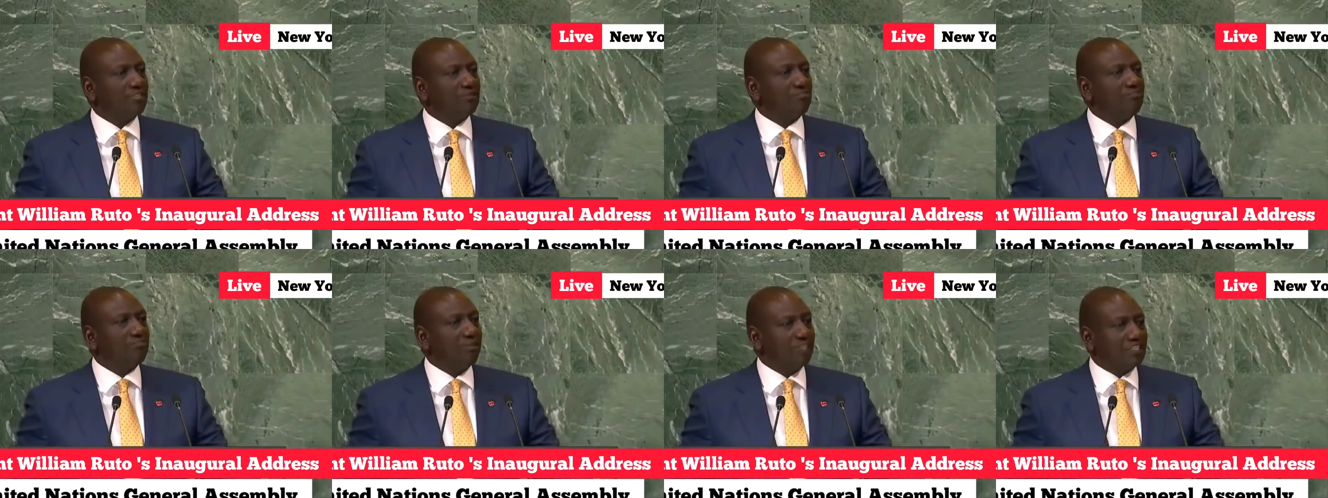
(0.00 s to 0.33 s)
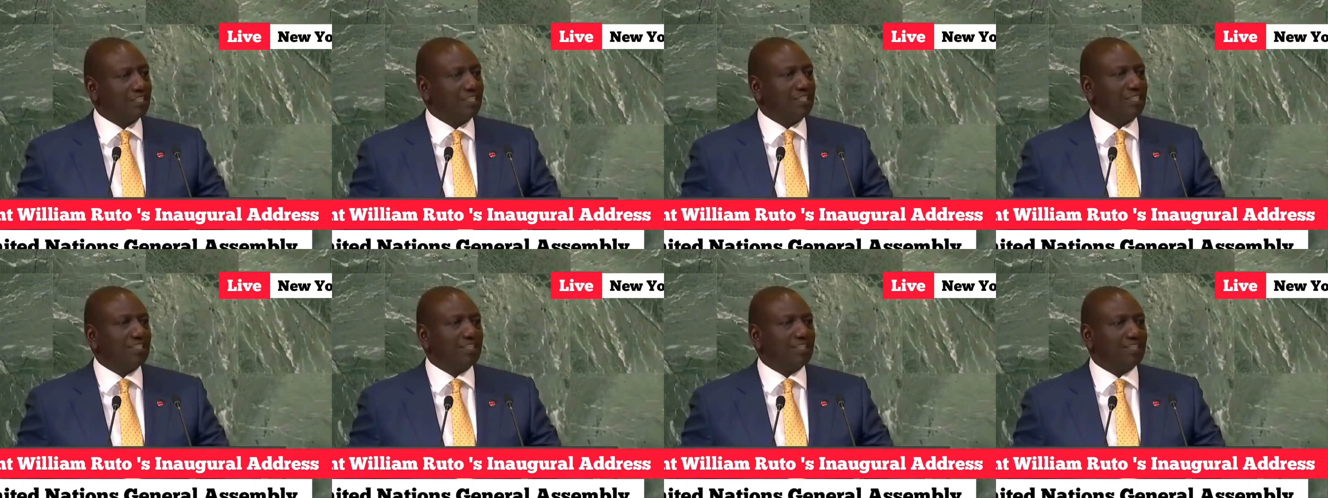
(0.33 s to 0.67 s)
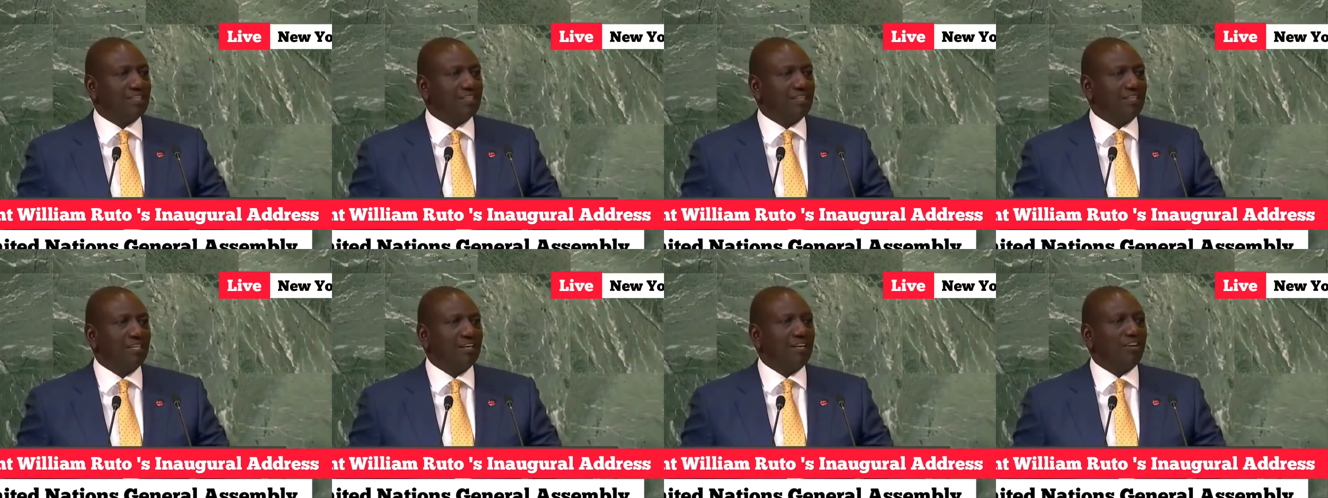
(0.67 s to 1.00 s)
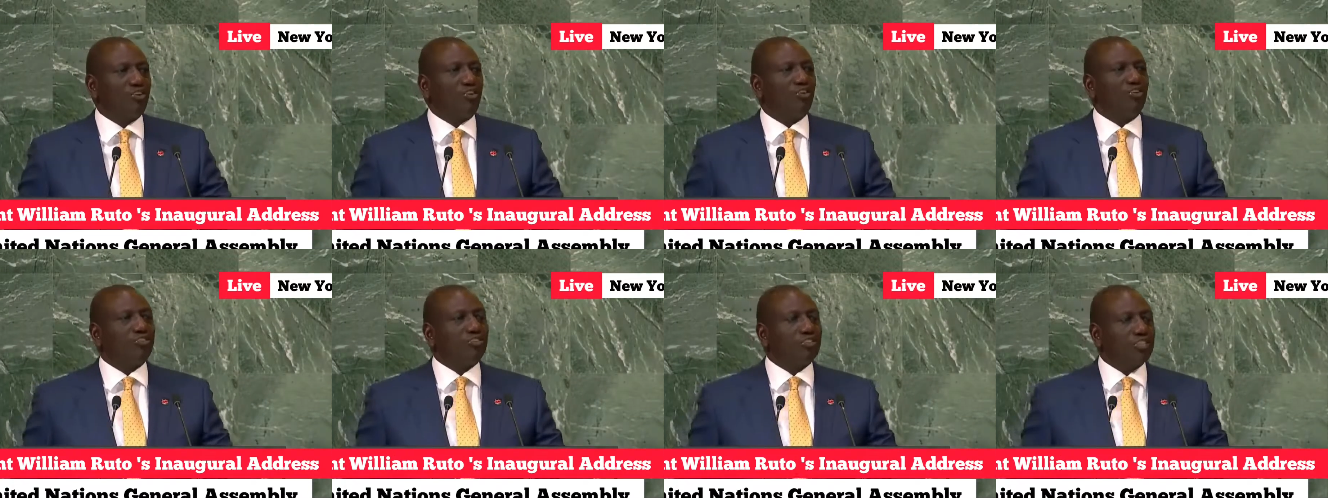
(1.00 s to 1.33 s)
its business
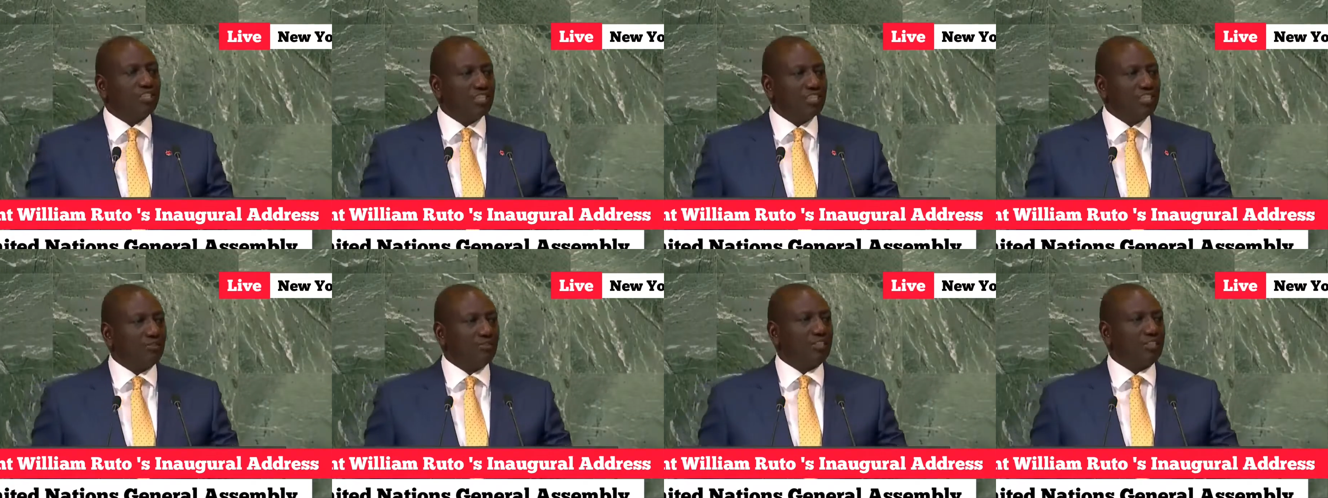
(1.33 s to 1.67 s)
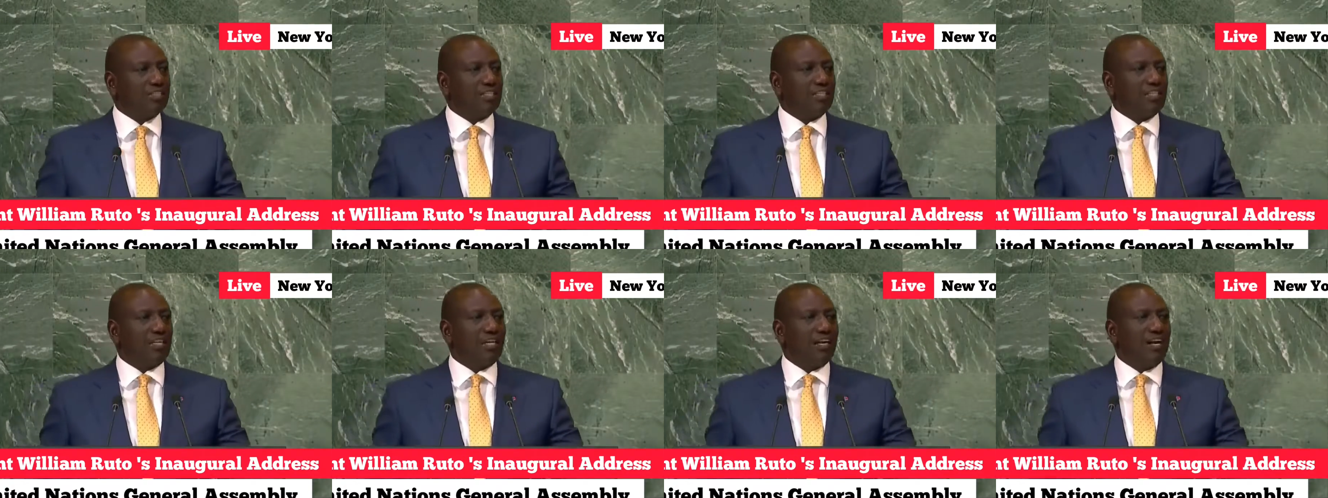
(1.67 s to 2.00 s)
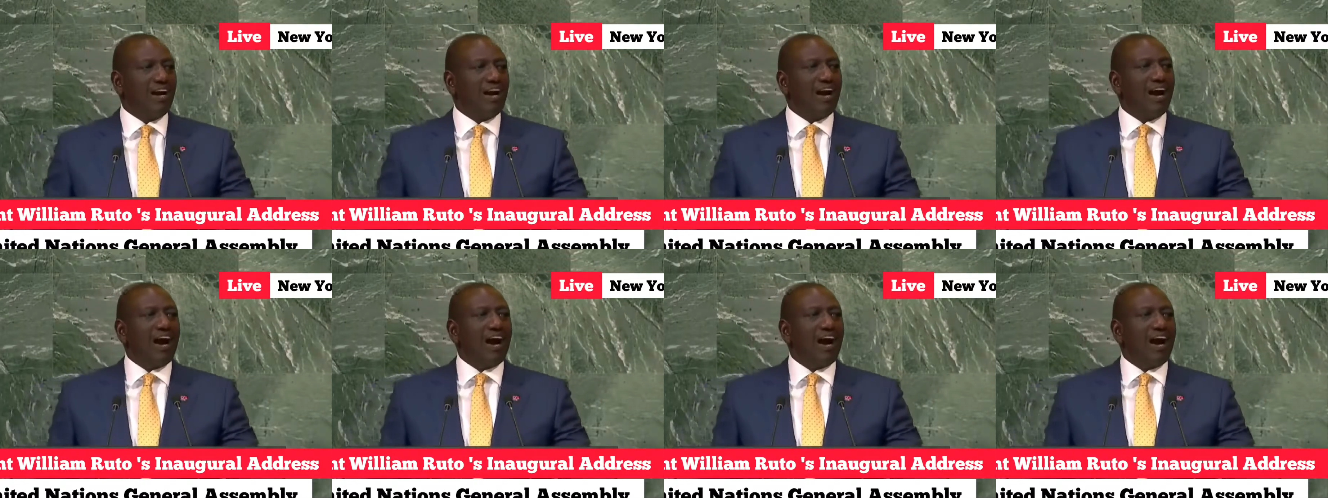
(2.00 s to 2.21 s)
continuity